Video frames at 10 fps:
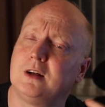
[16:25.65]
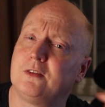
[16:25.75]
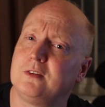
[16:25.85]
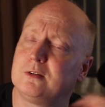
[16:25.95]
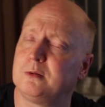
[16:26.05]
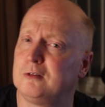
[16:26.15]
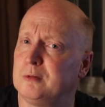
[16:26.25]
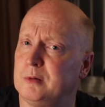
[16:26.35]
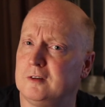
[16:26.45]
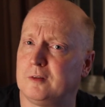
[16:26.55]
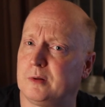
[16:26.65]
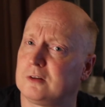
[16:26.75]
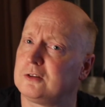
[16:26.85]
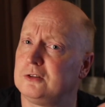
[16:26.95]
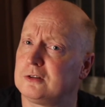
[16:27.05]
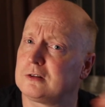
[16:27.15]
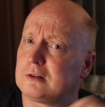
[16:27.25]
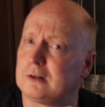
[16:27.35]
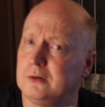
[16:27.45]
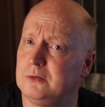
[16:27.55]
having something removable, because you could
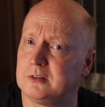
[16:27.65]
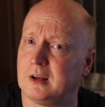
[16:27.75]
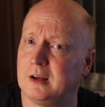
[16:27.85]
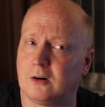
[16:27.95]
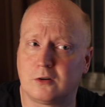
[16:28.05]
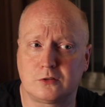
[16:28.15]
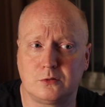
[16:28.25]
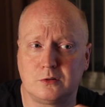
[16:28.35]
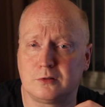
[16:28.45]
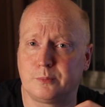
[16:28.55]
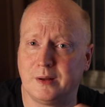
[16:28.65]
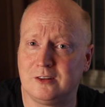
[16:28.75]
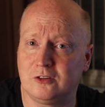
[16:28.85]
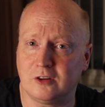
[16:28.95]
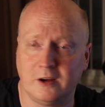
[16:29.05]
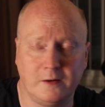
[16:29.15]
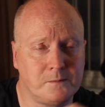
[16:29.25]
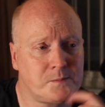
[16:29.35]
lose it or someone could pinch it.